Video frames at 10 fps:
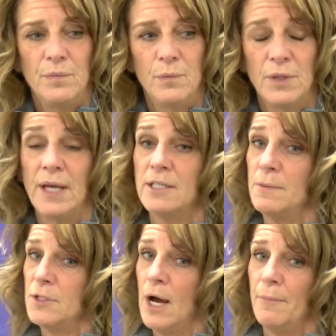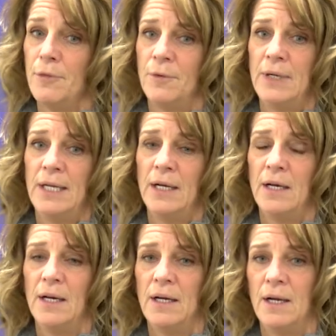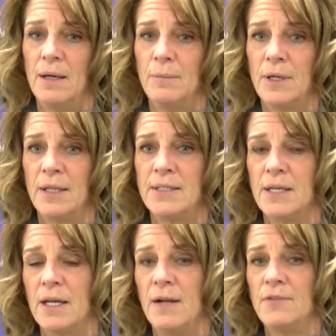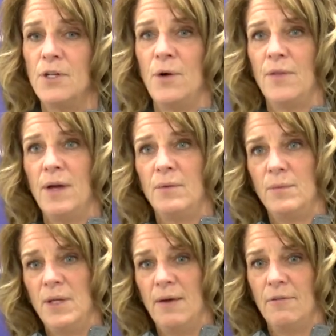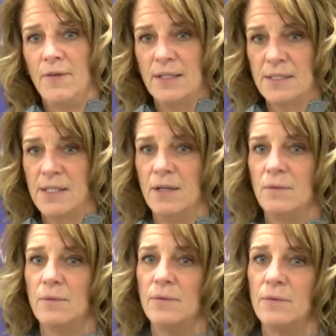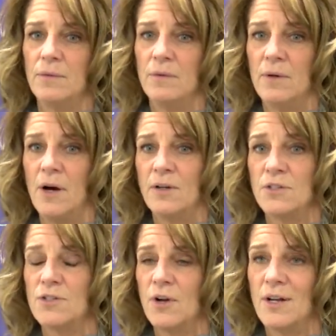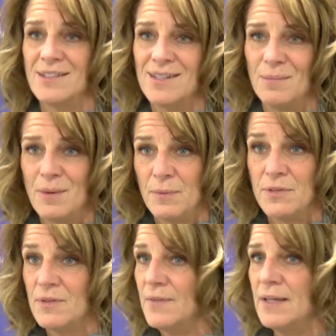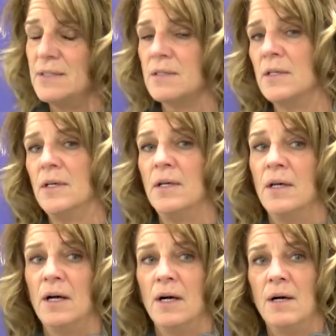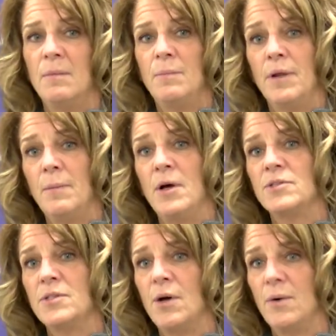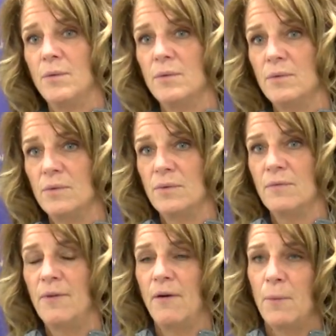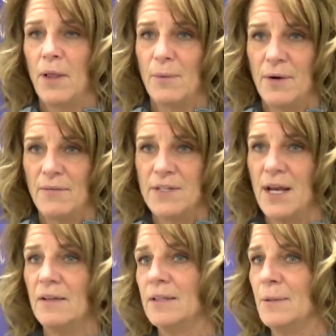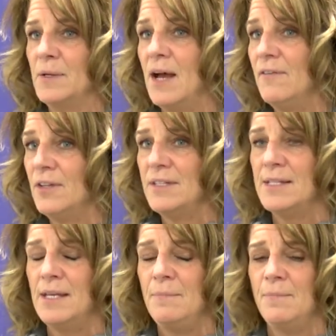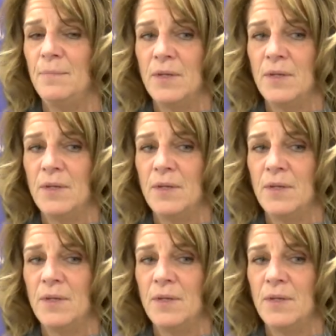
We'd like to be top three. I'm realistic enough to know that we have events that aren't as strong as some people's events, but I'm also very well aware of the talent that we have on the team.